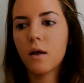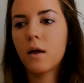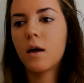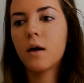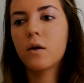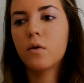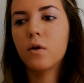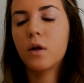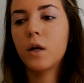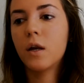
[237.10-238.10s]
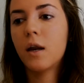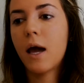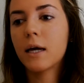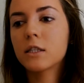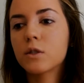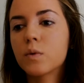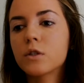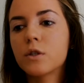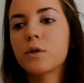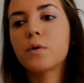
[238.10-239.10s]
And next we'll
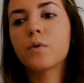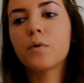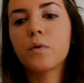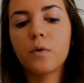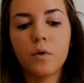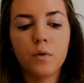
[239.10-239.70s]
do